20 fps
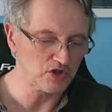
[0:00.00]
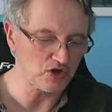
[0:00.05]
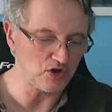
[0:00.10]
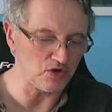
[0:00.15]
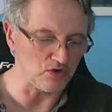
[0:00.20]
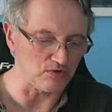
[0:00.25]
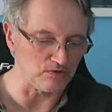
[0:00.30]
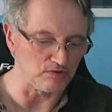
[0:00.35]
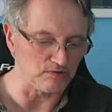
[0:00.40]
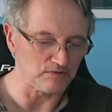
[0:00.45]

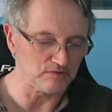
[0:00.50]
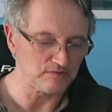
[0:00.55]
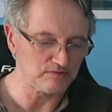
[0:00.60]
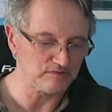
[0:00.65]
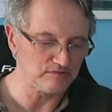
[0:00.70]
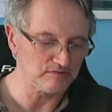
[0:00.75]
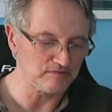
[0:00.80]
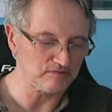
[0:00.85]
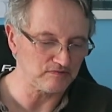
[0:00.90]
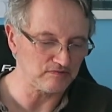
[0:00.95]
Cool.
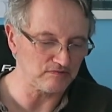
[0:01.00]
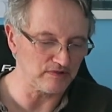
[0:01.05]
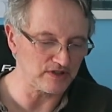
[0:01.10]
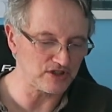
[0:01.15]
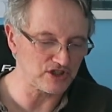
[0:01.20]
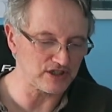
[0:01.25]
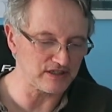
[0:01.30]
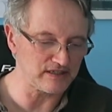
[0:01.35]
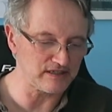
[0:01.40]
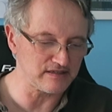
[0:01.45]

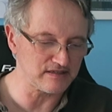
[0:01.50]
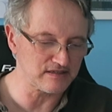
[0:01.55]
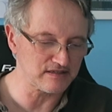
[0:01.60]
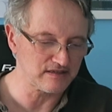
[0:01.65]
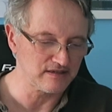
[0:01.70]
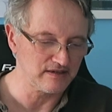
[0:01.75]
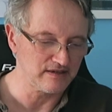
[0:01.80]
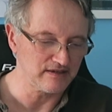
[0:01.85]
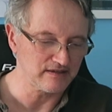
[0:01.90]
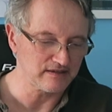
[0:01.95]
Which it
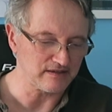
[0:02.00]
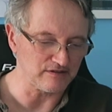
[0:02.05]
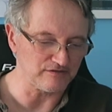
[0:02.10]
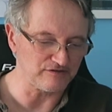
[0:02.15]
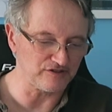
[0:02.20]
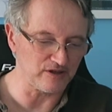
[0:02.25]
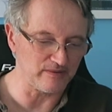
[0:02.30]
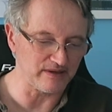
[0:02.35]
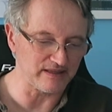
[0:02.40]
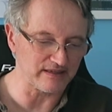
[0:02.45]
is.
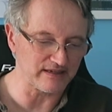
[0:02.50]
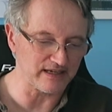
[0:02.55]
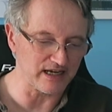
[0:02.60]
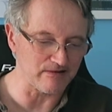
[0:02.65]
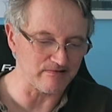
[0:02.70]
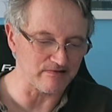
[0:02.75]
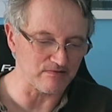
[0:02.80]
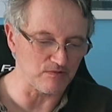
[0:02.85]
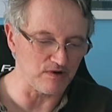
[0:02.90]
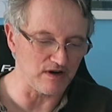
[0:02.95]
Confirming the
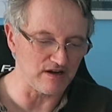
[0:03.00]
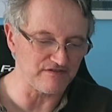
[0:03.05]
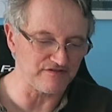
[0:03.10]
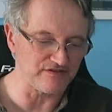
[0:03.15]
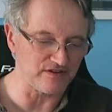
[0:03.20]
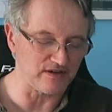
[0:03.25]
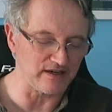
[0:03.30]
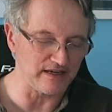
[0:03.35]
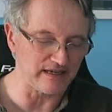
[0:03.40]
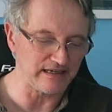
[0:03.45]
current
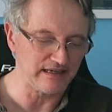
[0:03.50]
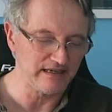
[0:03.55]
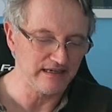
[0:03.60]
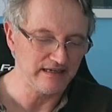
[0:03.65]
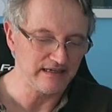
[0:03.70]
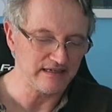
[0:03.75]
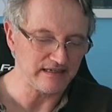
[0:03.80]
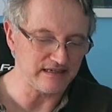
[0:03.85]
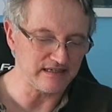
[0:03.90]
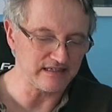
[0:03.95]
Wi-Fi
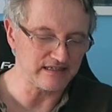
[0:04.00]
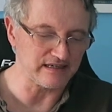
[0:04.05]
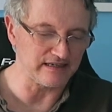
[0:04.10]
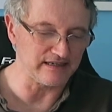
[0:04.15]
is